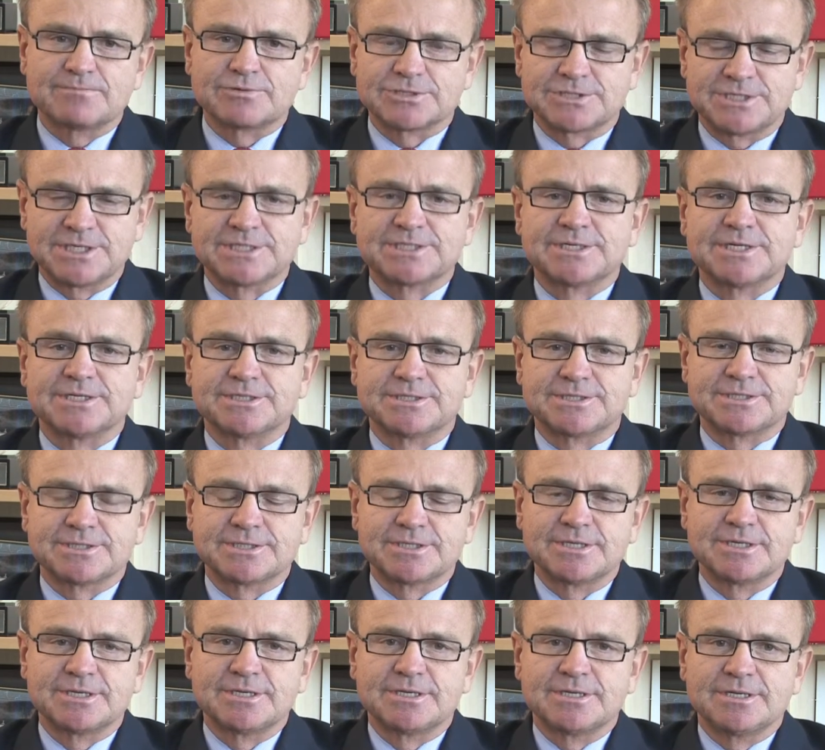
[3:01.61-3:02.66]
persistence.
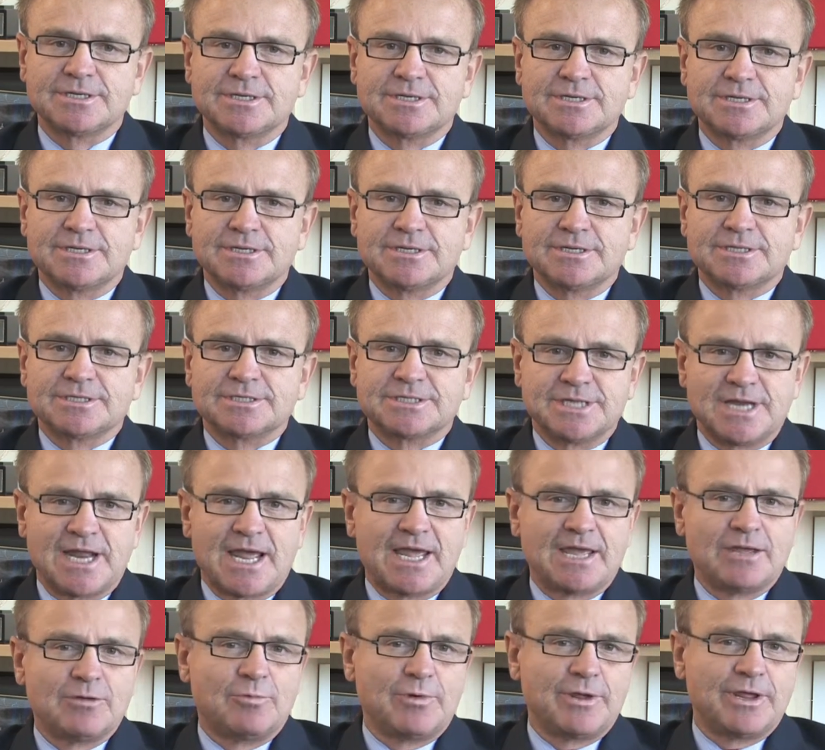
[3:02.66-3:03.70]

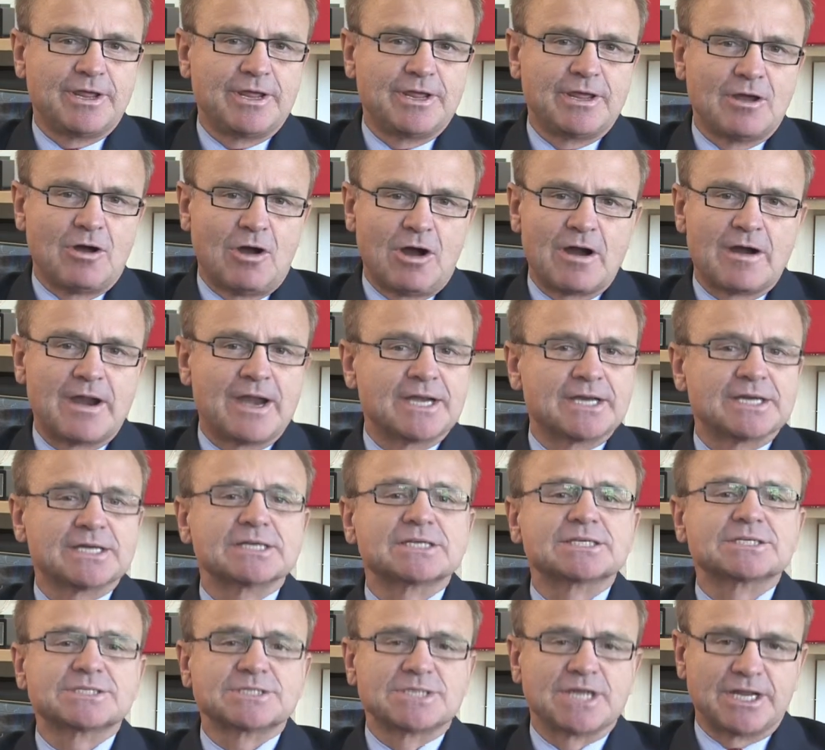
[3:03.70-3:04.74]
Today we are at an
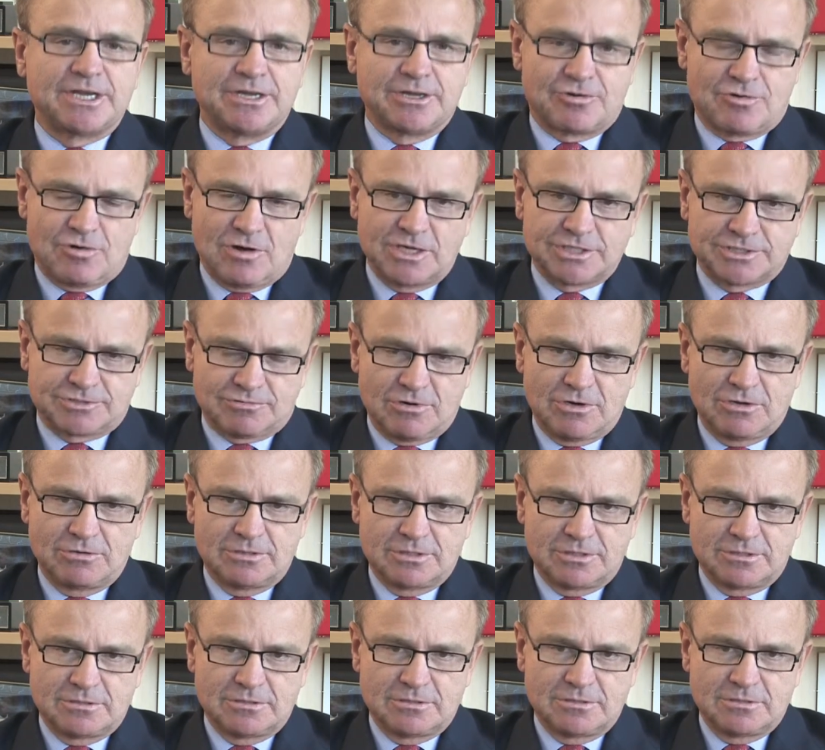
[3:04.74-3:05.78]
exciting
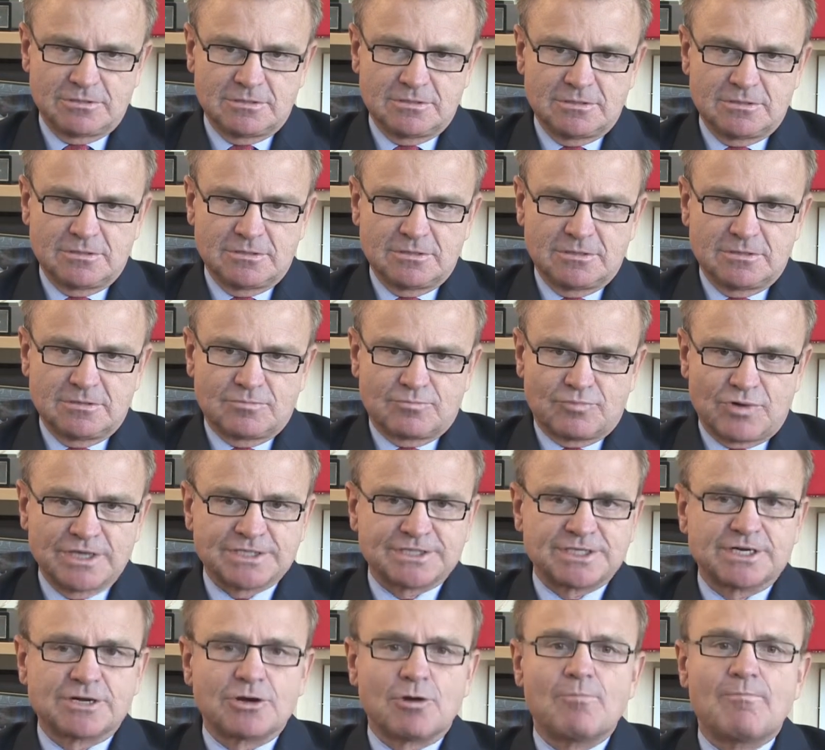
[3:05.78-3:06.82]
crossroad.
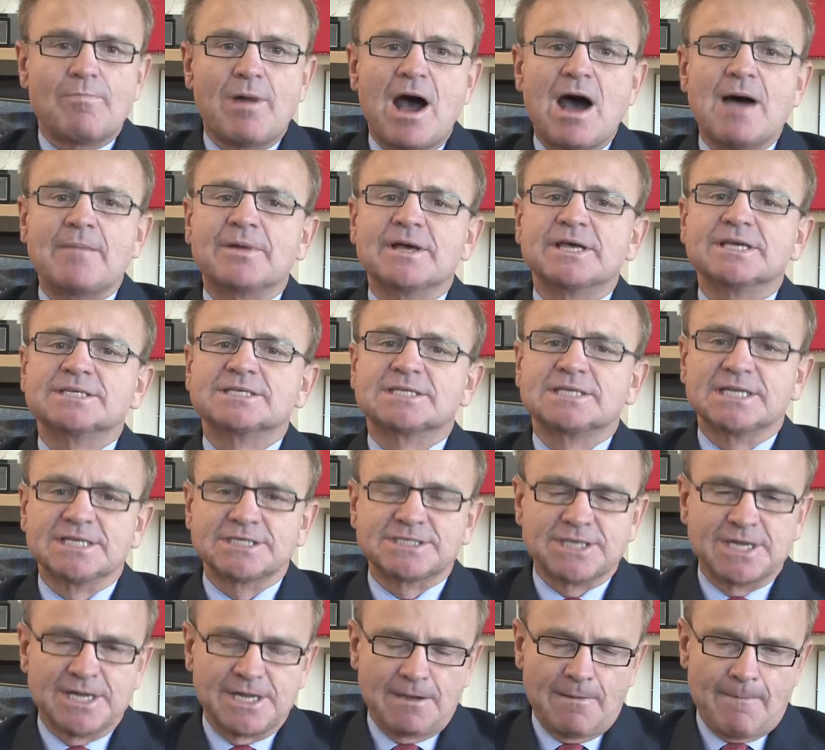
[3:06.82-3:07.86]
President Obama is
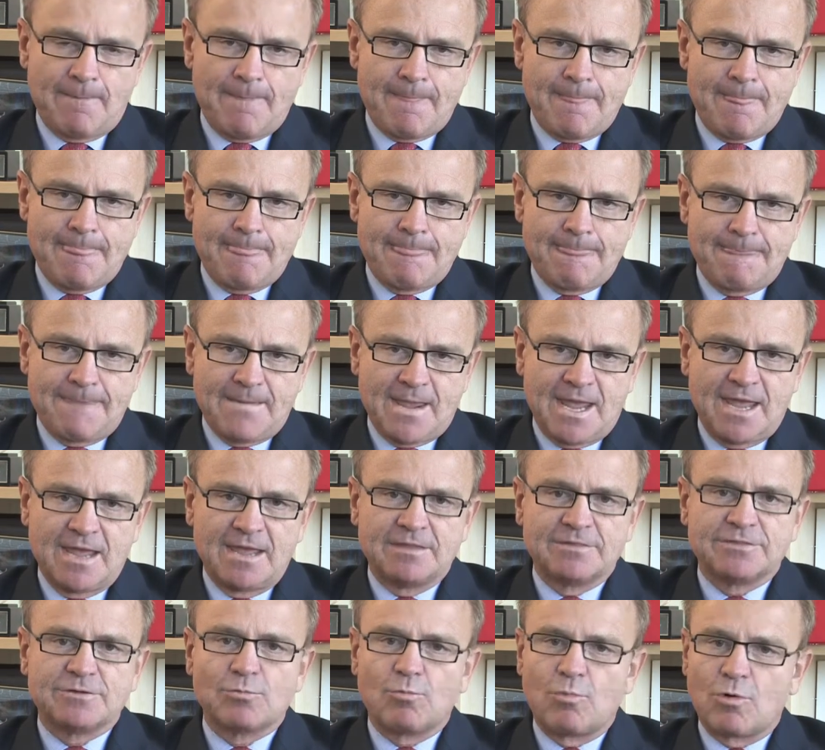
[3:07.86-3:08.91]
listening,
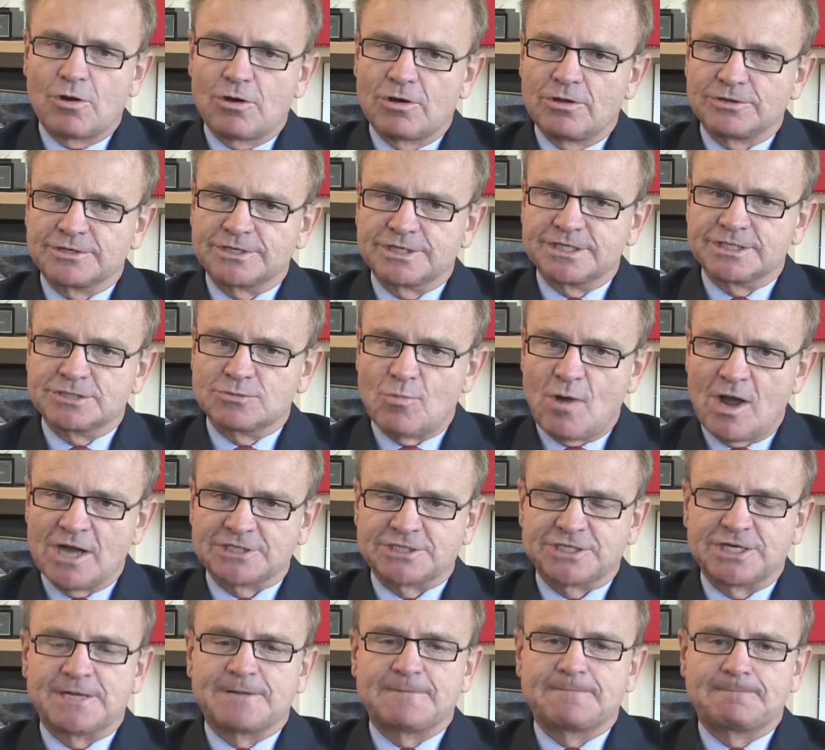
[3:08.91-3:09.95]
and the world is
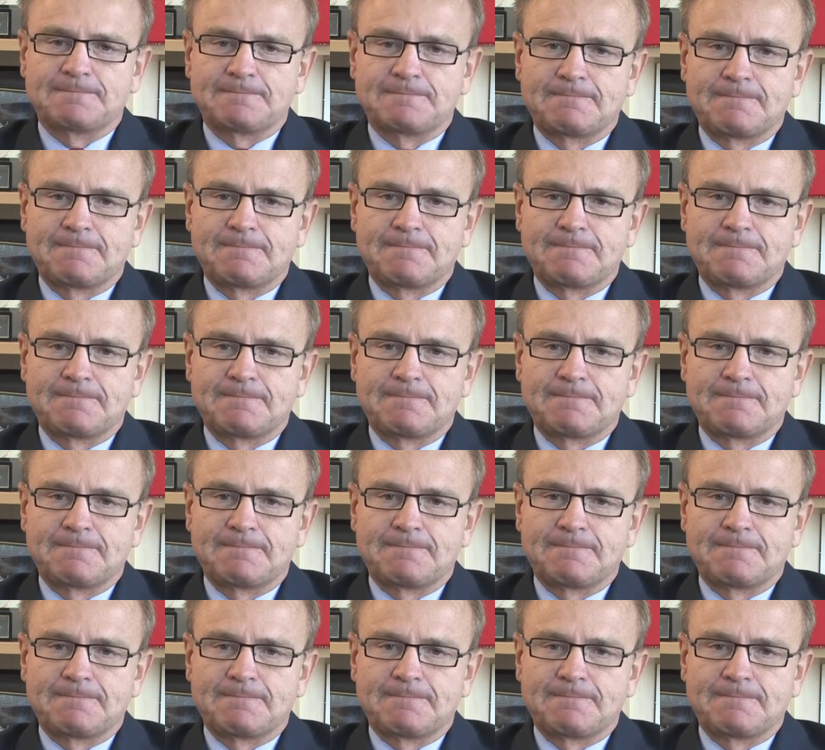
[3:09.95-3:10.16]
watching.